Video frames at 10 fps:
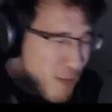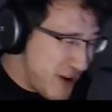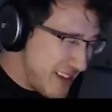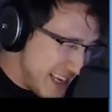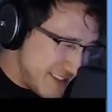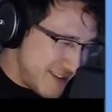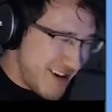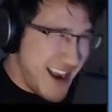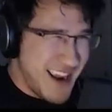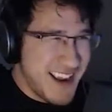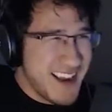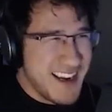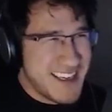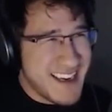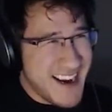One last try.
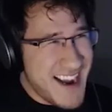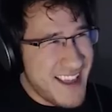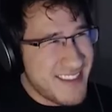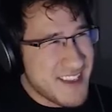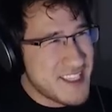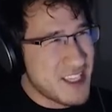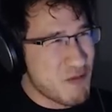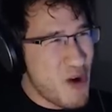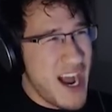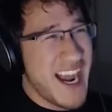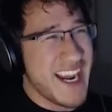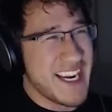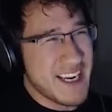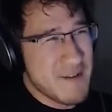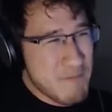God, this is
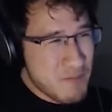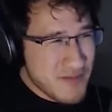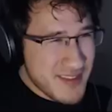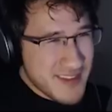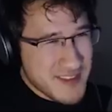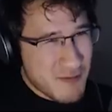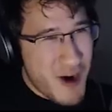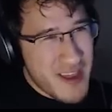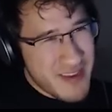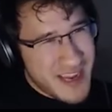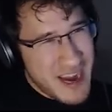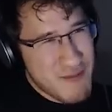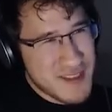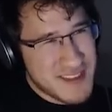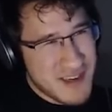why. This is why the game
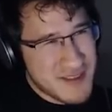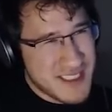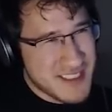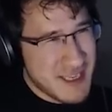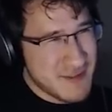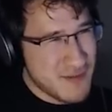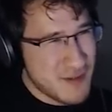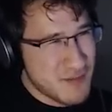was so successful.